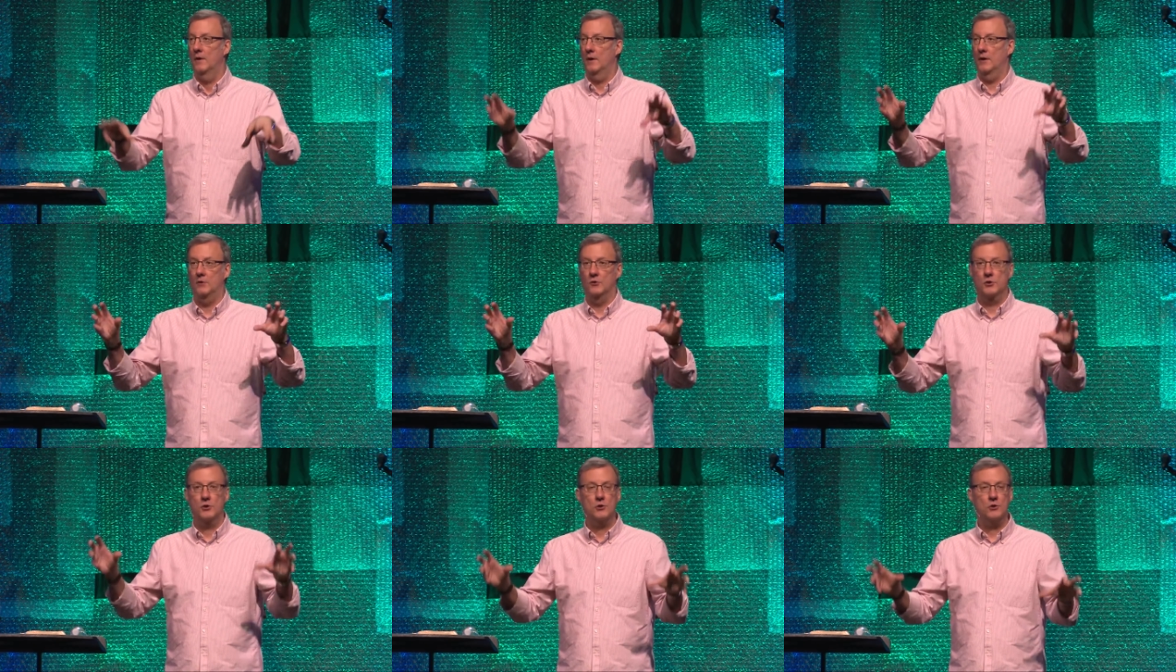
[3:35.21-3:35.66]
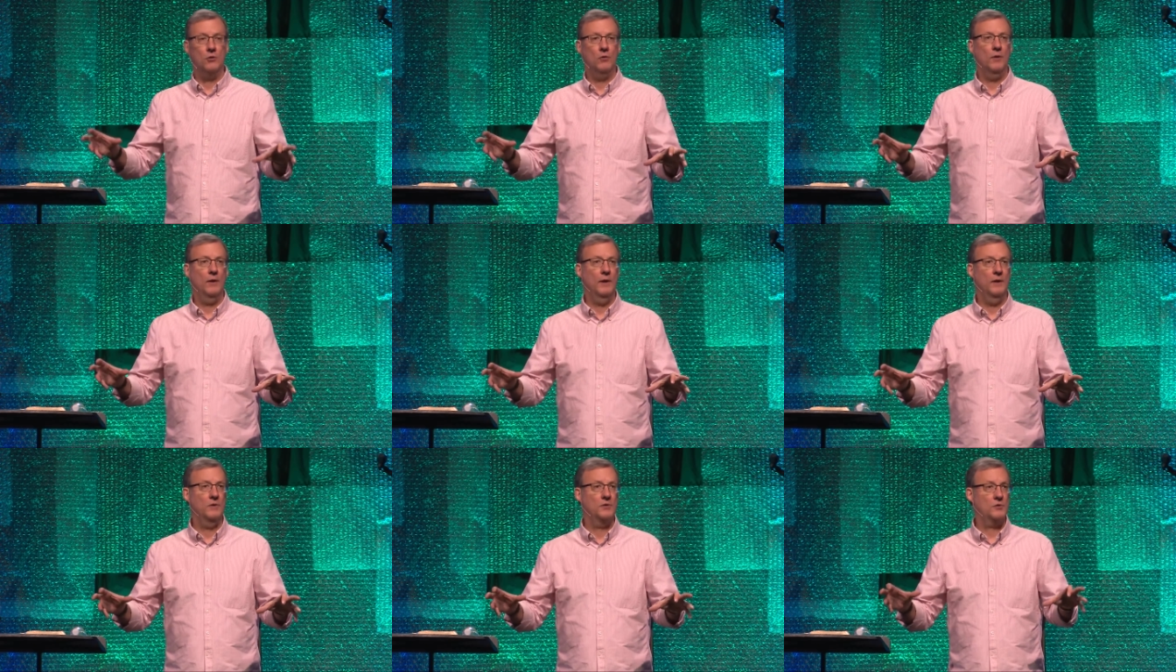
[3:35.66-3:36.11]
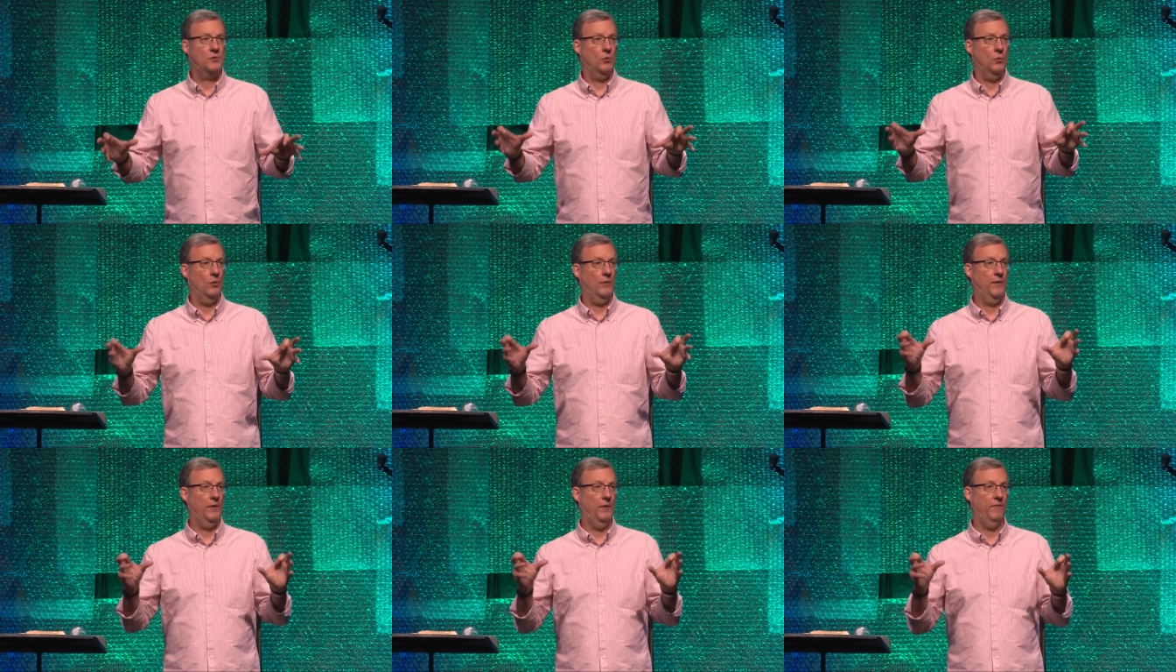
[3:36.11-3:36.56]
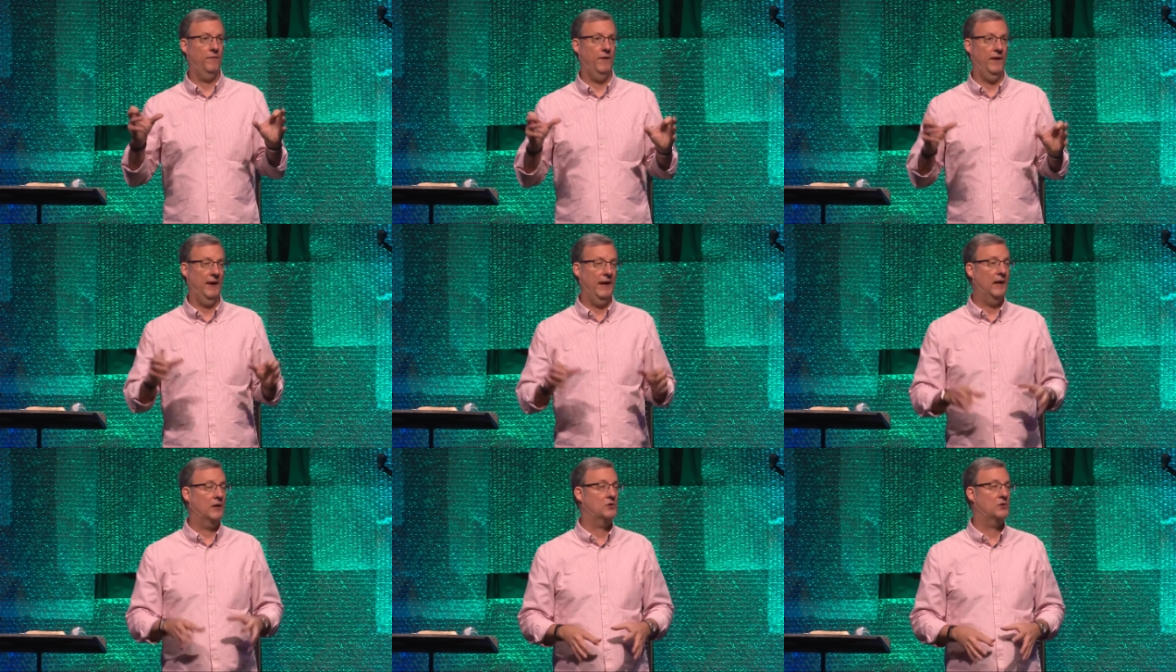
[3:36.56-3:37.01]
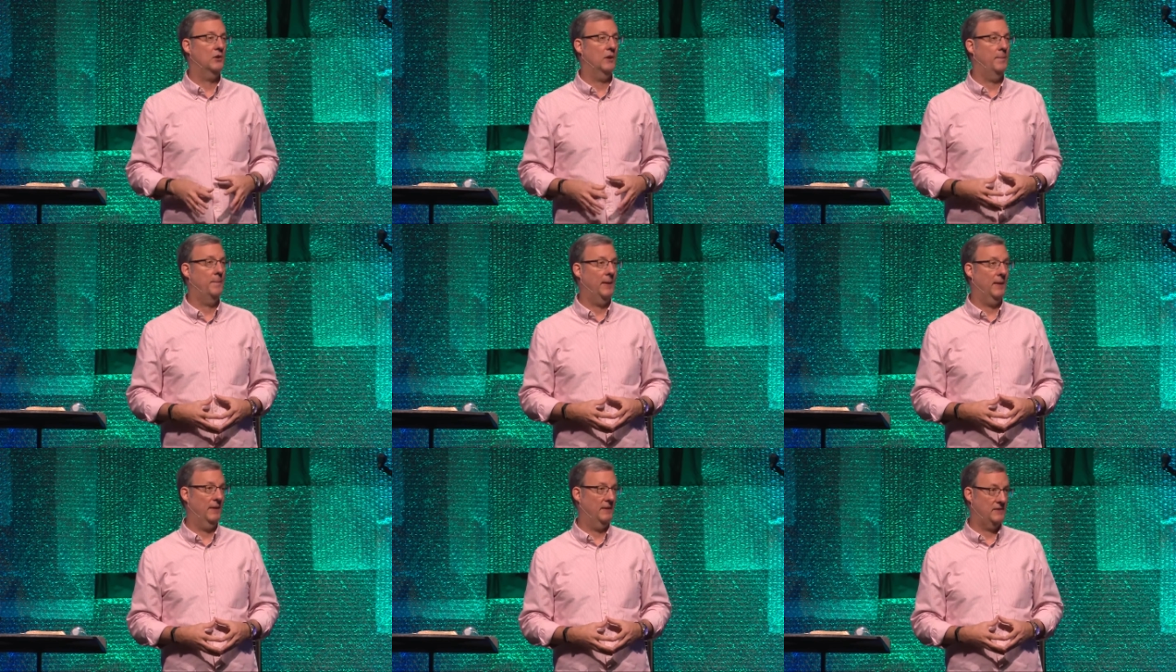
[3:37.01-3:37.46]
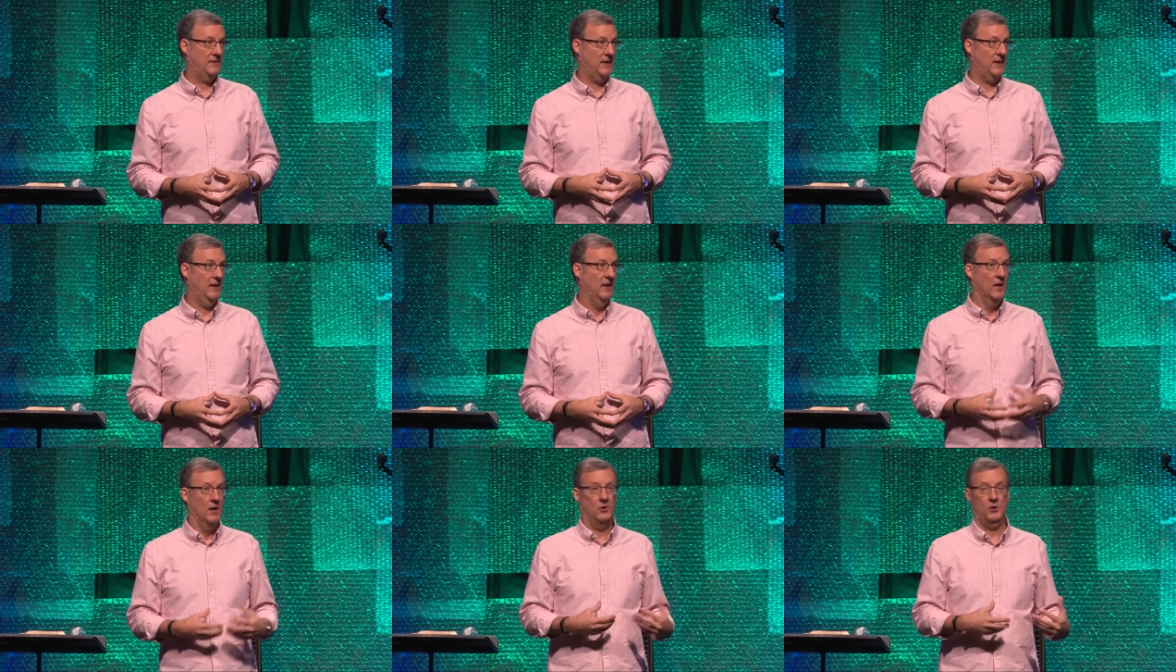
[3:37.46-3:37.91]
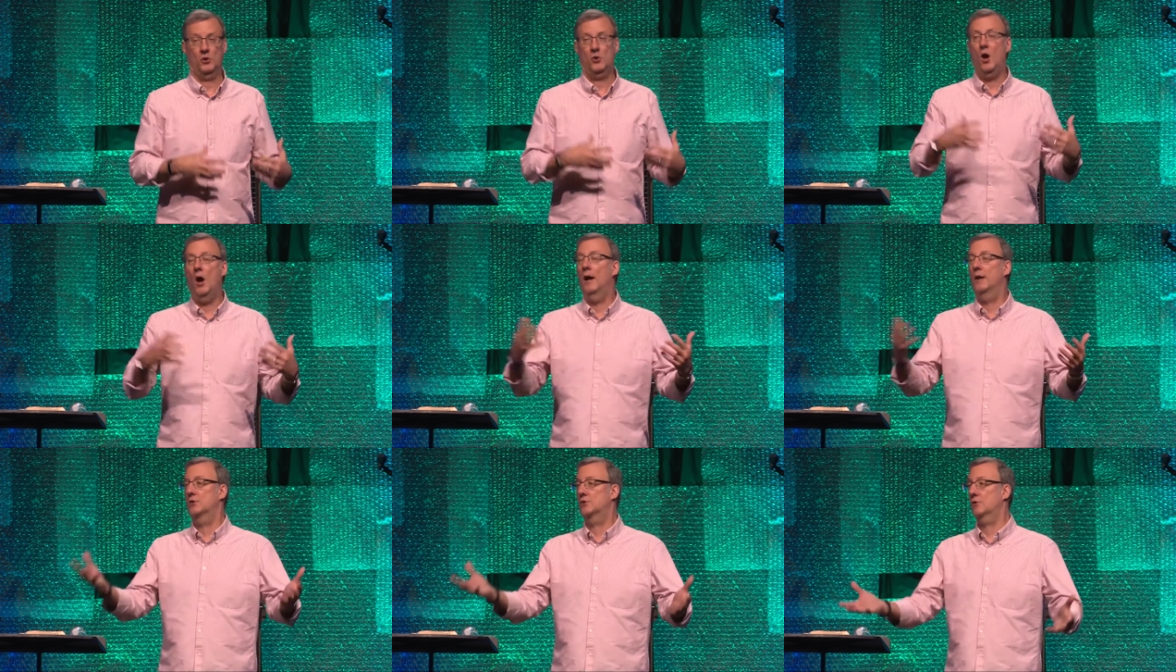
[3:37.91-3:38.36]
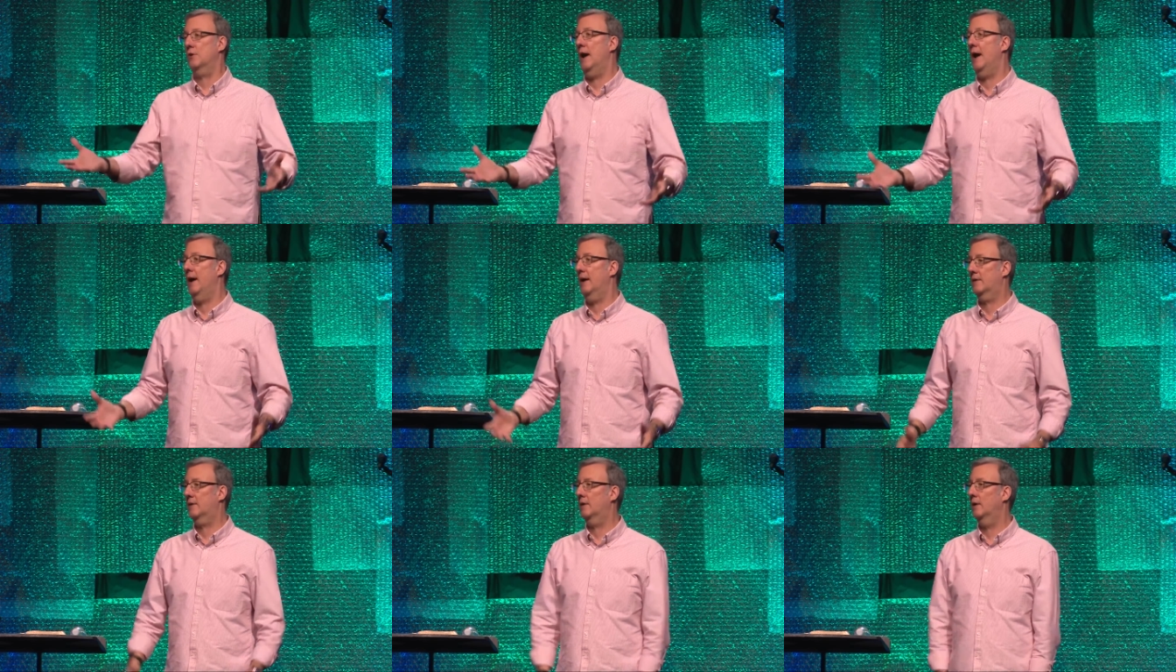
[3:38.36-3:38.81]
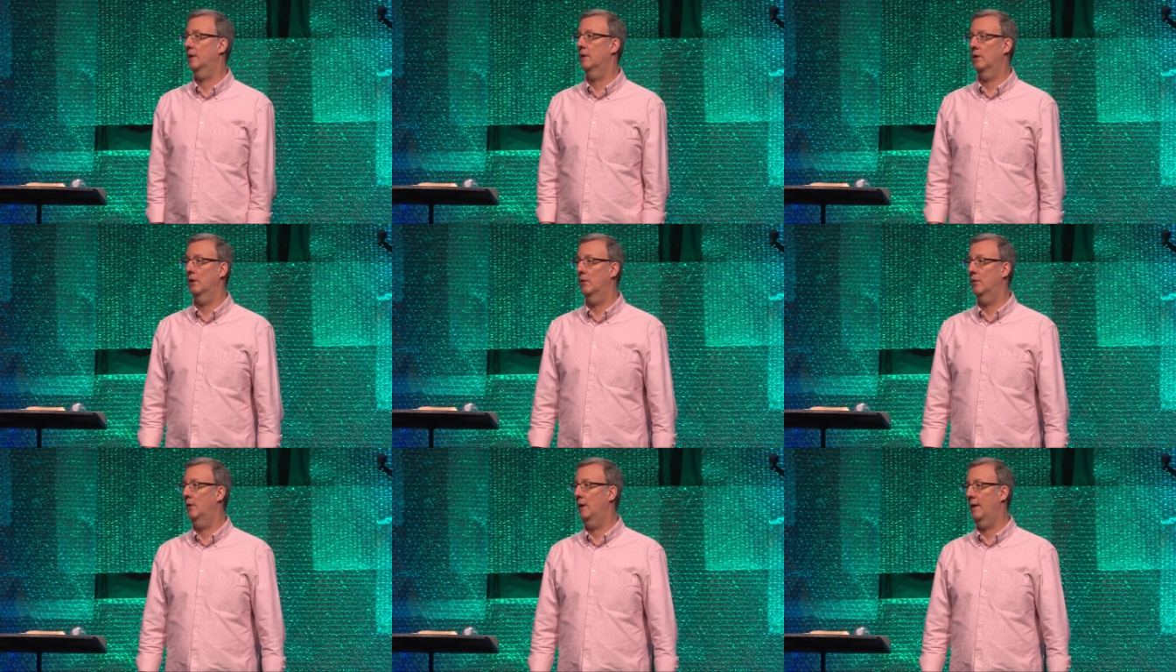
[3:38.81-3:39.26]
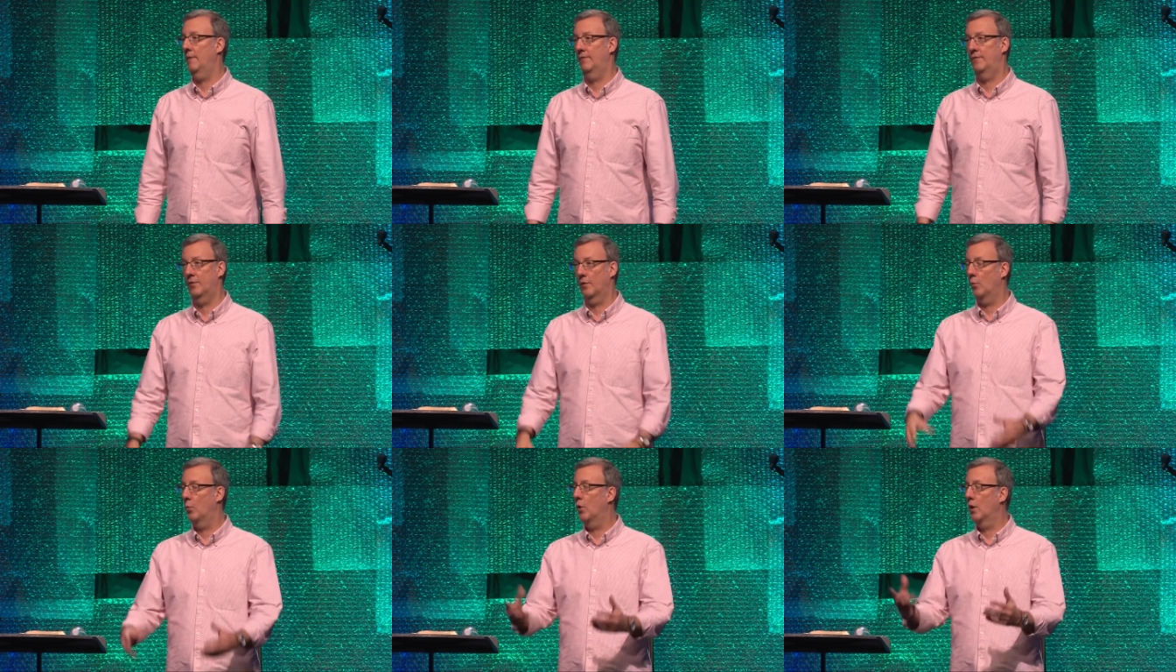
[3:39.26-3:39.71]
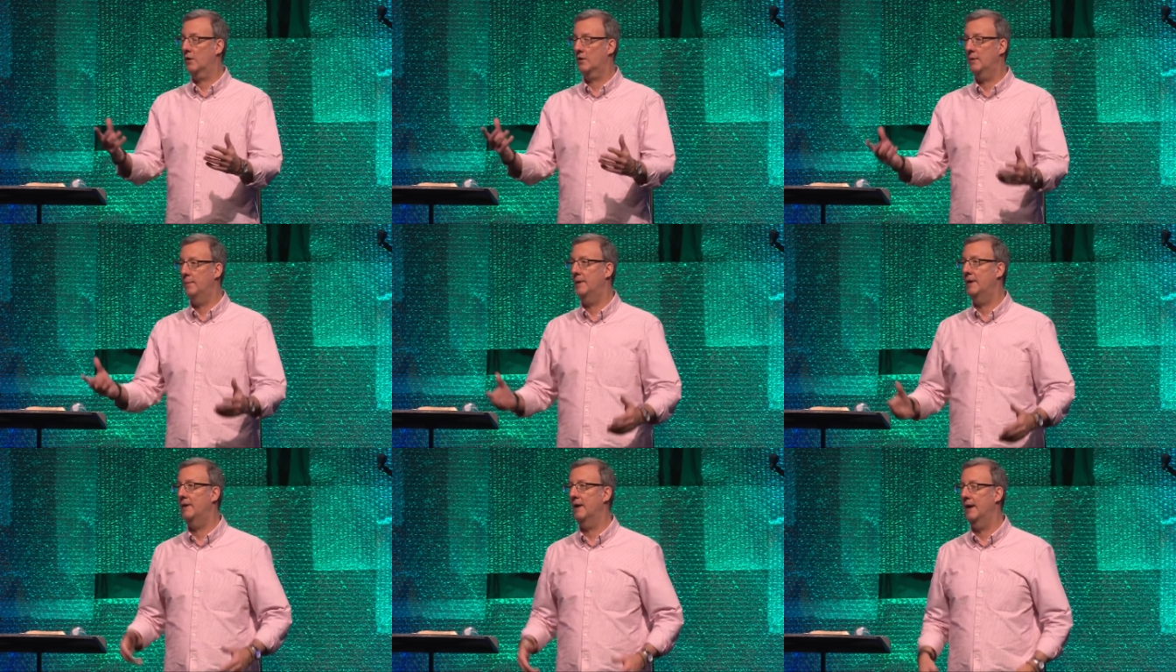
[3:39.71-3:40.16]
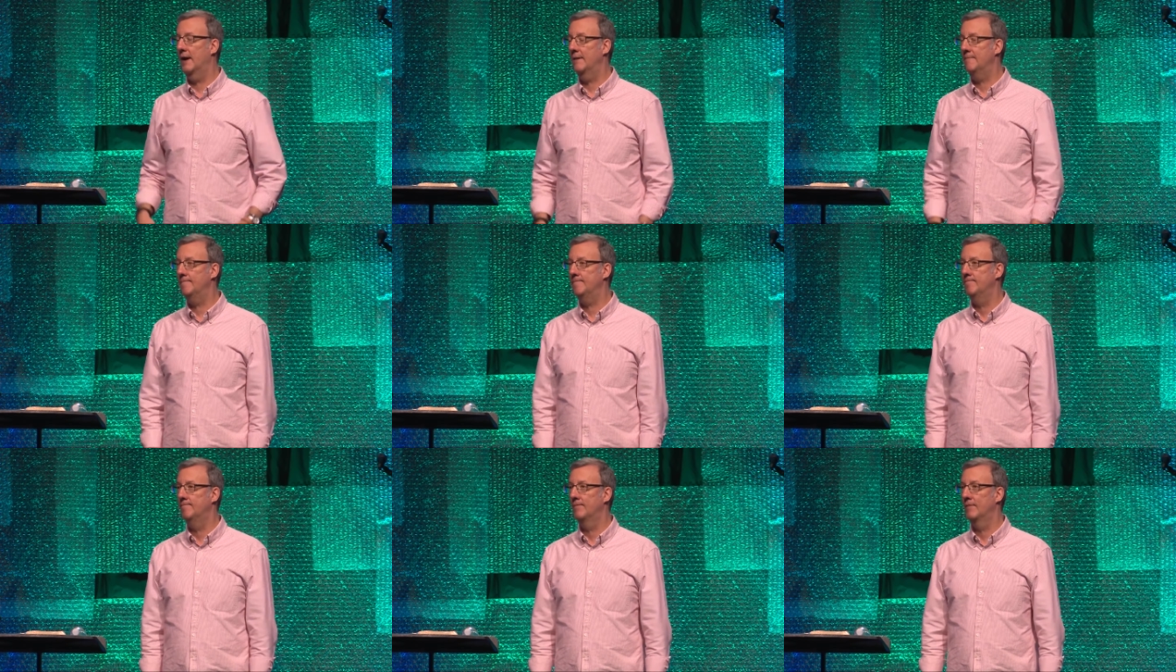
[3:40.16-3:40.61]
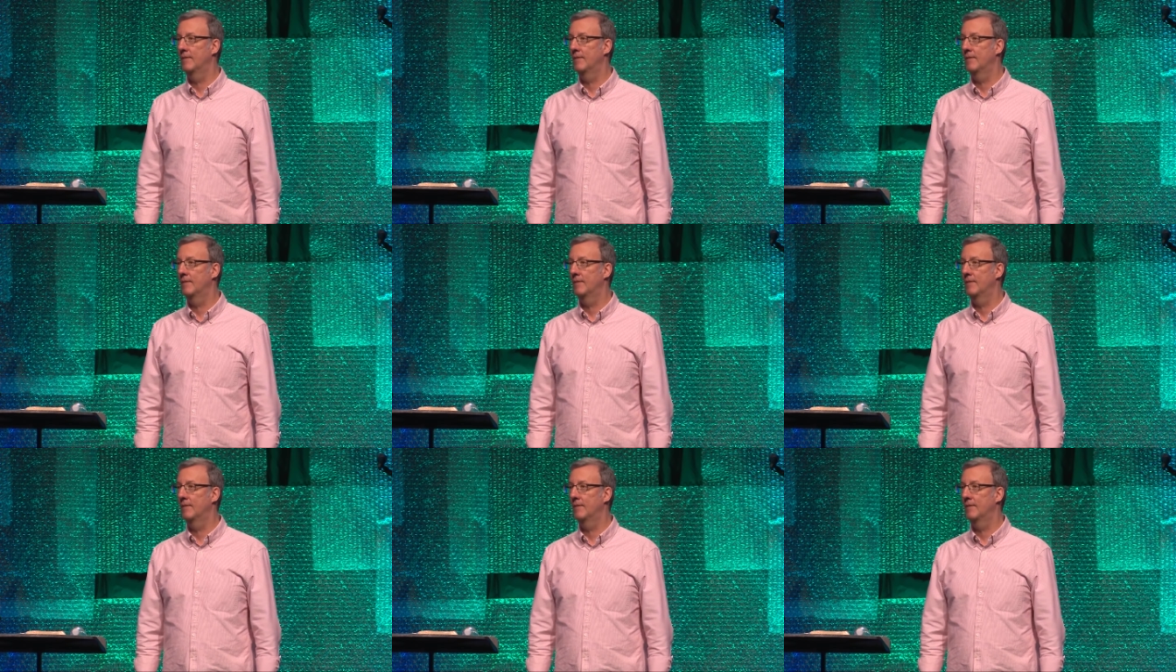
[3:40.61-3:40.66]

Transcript: insurance or the financial ability to contract you know, for work to be done.